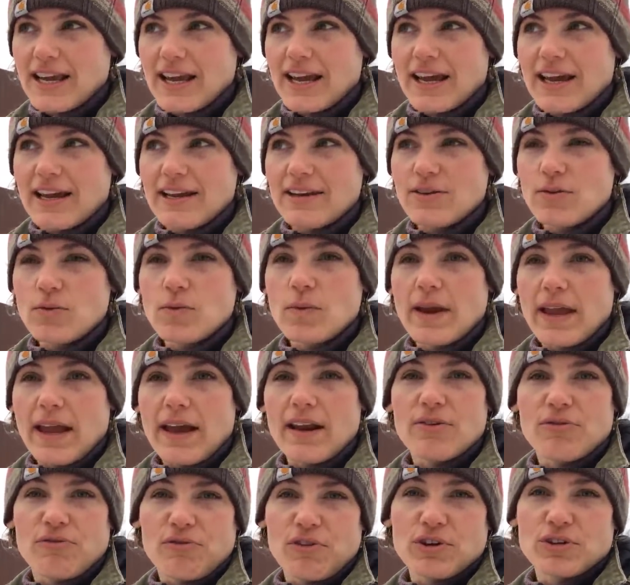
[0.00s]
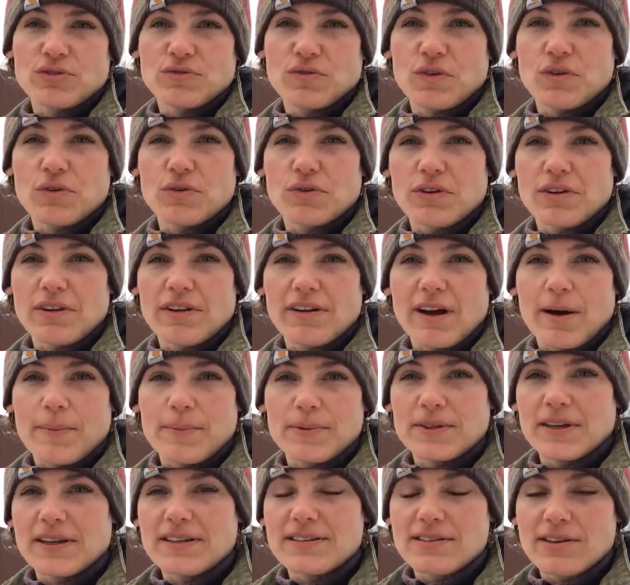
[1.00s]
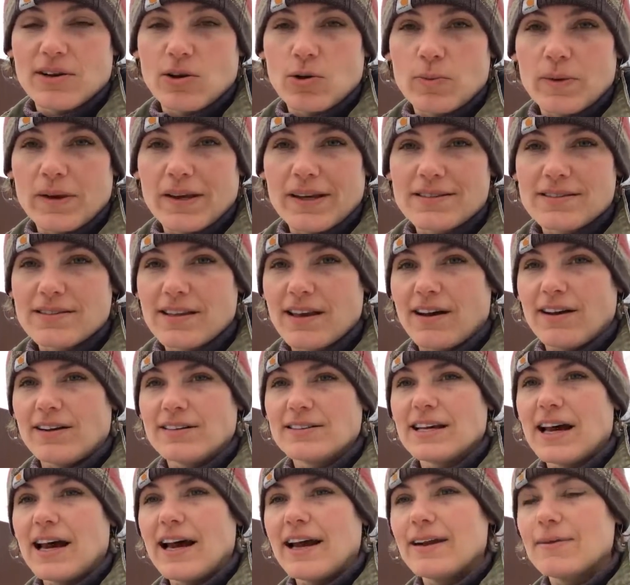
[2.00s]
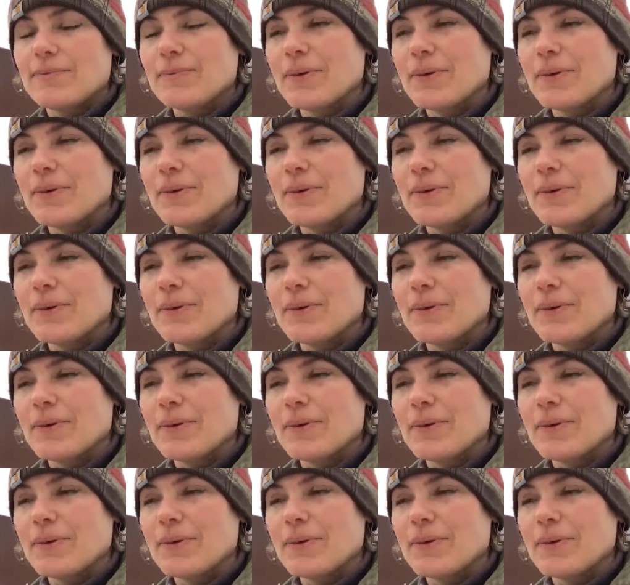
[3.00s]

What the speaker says: and we had a fish funeral a couple days ago because they all died.